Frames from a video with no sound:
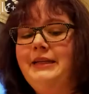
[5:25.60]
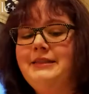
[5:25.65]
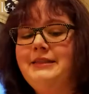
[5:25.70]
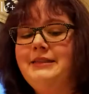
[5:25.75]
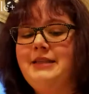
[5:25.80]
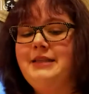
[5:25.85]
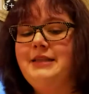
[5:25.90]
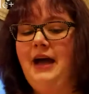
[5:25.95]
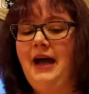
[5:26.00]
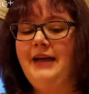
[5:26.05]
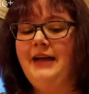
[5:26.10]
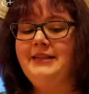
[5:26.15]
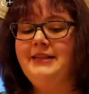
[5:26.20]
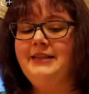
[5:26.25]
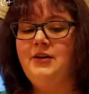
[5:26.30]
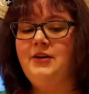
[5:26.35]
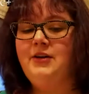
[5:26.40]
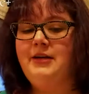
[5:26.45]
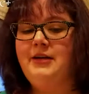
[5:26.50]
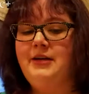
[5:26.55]
is the ice
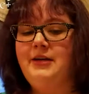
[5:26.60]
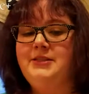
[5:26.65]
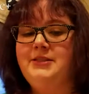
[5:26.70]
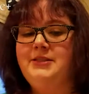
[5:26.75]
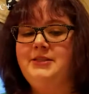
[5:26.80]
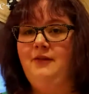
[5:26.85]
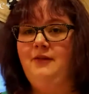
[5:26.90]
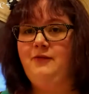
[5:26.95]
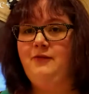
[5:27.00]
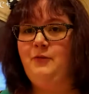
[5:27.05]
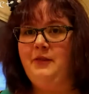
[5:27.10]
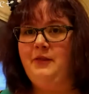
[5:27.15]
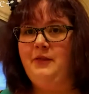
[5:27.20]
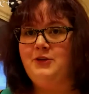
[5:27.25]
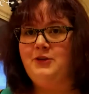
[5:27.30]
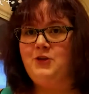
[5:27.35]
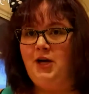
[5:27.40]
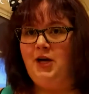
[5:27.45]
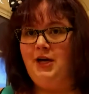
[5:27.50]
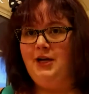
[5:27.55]
cream song from when the
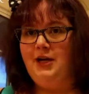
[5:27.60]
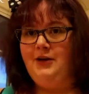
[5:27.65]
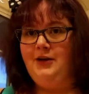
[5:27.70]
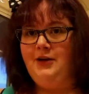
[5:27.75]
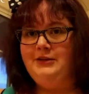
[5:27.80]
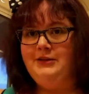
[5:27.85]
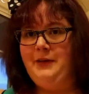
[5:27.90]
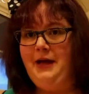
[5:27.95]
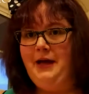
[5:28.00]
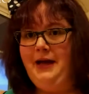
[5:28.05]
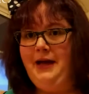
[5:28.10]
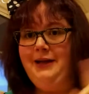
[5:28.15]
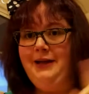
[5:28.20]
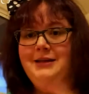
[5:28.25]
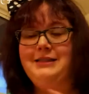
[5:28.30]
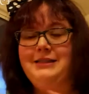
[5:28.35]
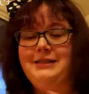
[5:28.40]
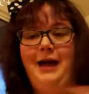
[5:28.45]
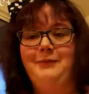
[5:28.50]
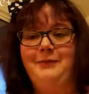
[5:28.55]
truck goes by.
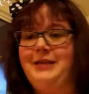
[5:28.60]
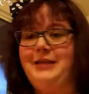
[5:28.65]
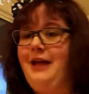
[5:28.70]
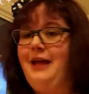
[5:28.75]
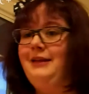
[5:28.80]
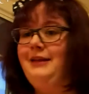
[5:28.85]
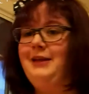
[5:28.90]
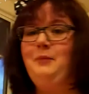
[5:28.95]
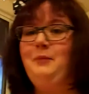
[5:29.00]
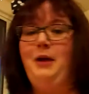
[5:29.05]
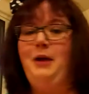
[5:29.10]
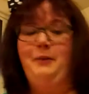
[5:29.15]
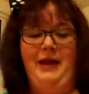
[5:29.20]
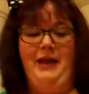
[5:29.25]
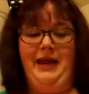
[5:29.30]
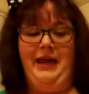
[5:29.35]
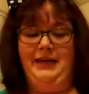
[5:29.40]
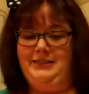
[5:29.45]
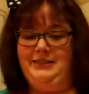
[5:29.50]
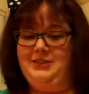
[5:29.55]
Because I'm telling you, my
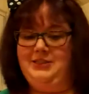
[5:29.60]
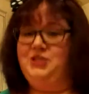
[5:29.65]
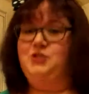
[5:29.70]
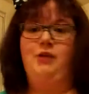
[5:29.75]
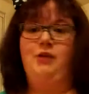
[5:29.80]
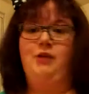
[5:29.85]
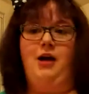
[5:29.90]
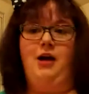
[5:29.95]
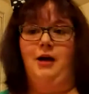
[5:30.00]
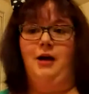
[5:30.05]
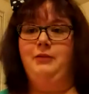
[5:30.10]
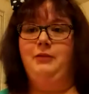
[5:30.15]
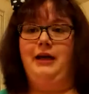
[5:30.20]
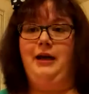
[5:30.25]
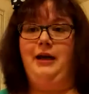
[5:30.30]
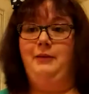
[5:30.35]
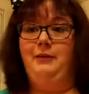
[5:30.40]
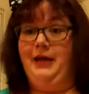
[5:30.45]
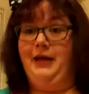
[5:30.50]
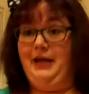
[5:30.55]
panties just drop.
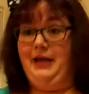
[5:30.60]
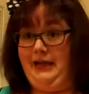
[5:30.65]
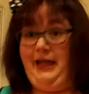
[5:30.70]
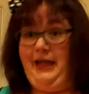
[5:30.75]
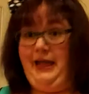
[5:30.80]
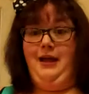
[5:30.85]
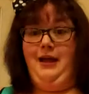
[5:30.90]
Like I'm like I